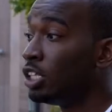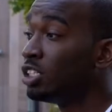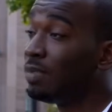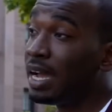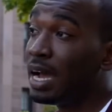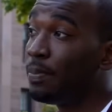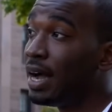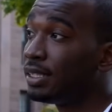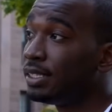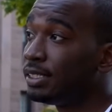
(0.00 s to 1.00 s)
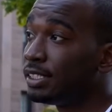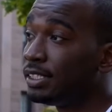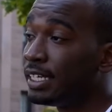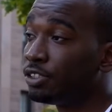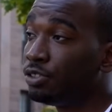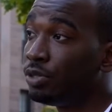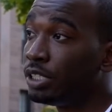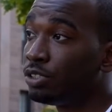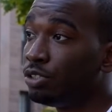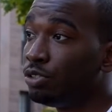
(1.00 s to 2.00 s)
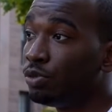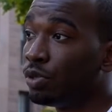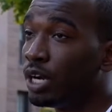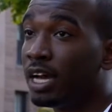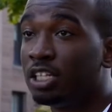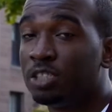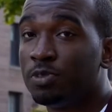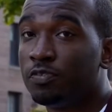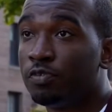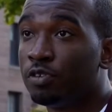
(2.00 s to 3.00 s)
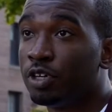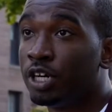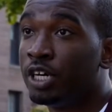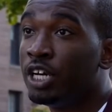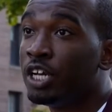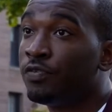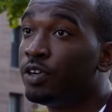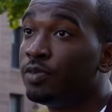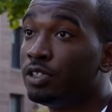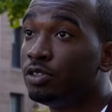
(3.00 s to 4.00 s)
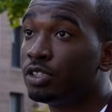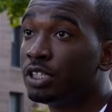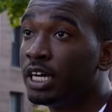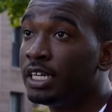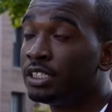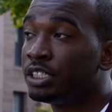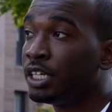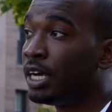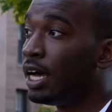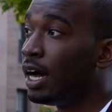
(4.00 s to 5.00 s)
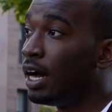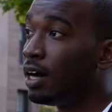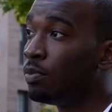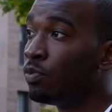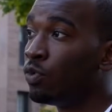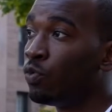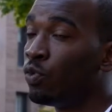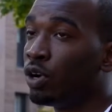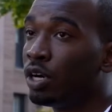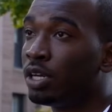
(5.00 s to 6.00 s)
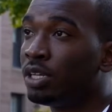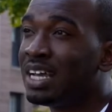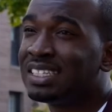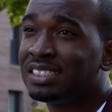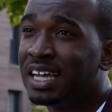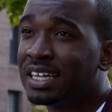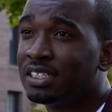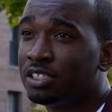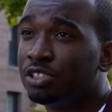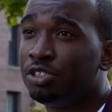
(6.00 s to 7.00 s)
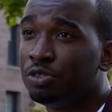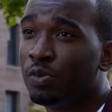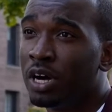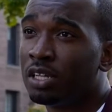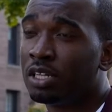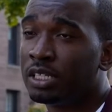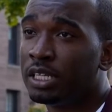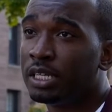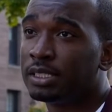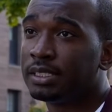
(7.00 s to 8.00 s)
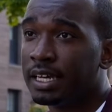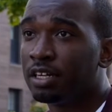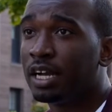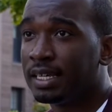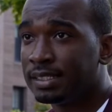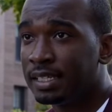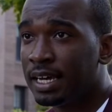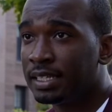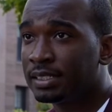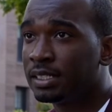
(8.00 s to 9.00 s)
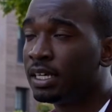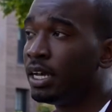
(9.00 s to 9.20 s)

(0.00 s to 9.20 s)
So my hypothesis that students who were eligible for free reduced lunch were less likely to do well on these standardized tests.